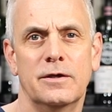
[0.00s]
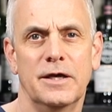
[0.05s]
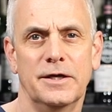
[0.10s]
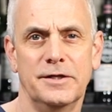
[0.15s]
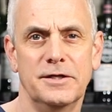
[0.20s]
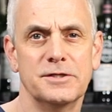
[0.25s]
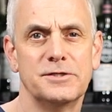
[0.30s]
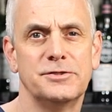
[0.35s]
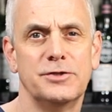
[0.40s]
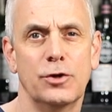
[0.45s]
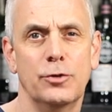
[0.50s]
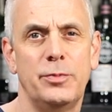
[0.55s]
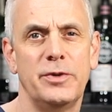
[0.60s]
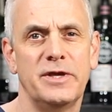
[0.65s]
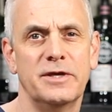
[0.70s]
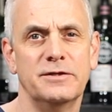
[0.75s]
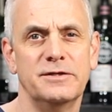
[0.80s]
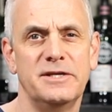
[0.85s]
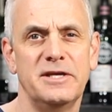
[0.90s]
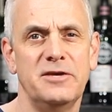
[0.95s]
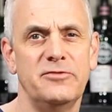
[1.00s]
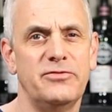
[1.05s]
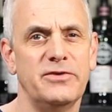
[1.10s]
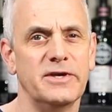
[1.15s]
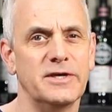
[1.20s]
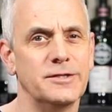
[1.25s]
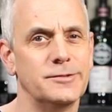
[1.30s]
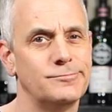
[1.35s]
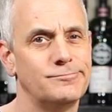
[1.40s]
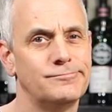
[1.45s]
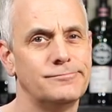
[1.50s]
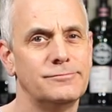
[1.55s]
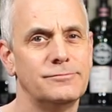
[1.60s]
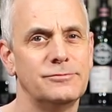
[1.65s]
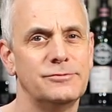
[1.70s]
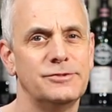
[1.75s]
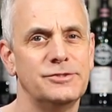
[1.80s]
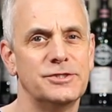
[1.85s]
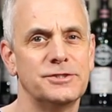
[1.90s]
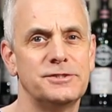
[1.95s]
a dystopian deviant,
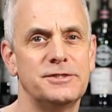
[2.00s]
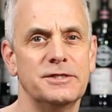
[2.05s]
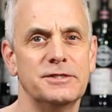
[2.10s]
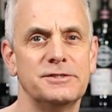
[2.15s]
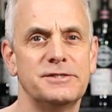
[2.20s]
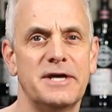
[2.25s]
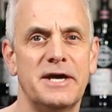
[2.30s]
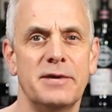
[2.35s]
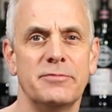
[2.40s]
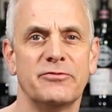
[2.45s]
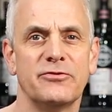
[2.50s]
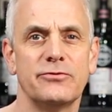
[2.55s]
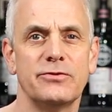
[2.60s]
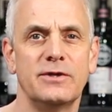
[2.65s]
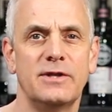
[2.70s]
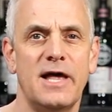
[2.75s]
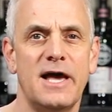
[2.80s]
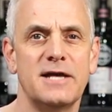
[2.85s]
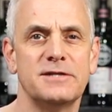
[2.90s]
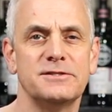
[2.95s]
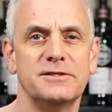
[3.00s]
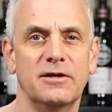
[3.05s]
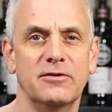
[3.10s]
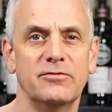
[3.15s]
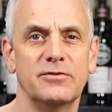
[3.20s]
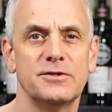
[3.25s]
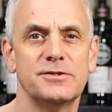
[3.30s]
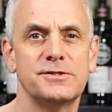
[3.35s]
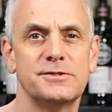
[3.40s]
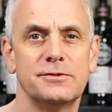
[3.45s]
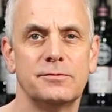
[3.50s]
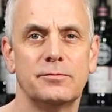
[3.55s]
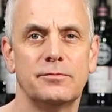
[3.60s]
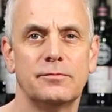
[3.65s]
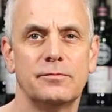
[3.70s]
just in time for The Last of Us.